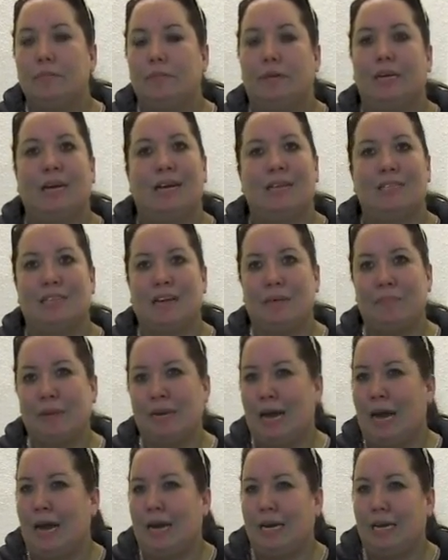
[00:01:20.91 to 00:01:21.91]
because I'm
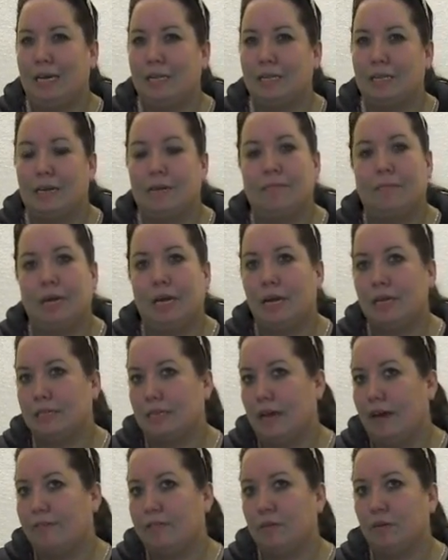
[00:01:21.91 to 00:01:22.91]
an addict and
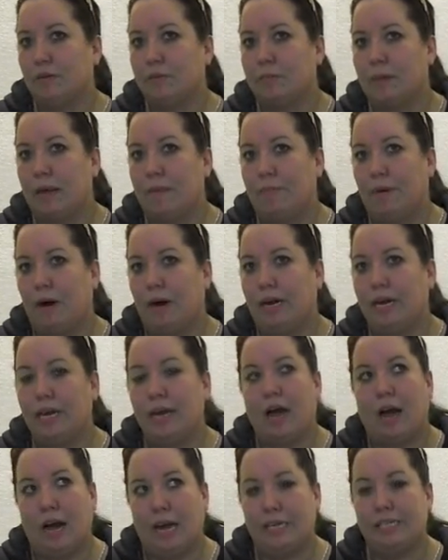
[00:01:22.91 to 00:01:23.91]
because I sold my
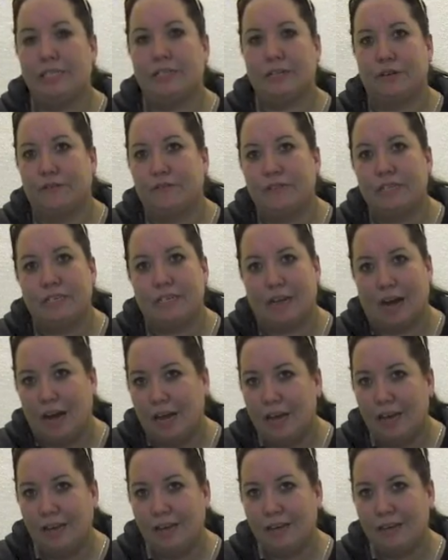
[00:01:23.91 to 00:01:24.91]
body, I deserve to
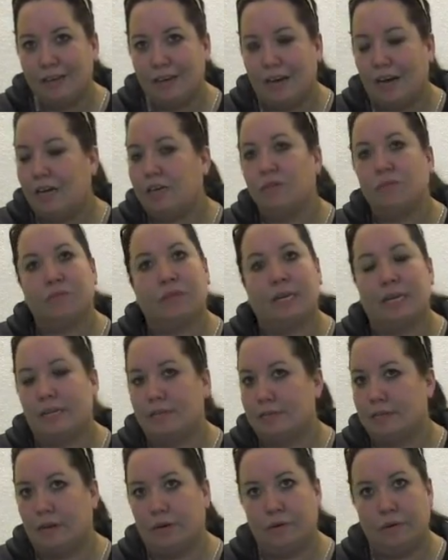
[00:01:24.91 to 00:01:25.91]
die? I don't
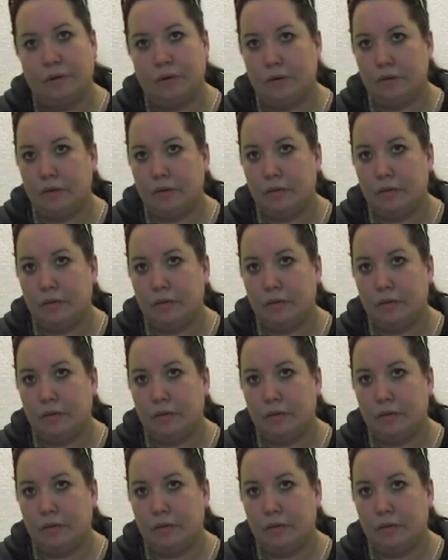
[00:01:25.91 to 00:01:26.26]
think so.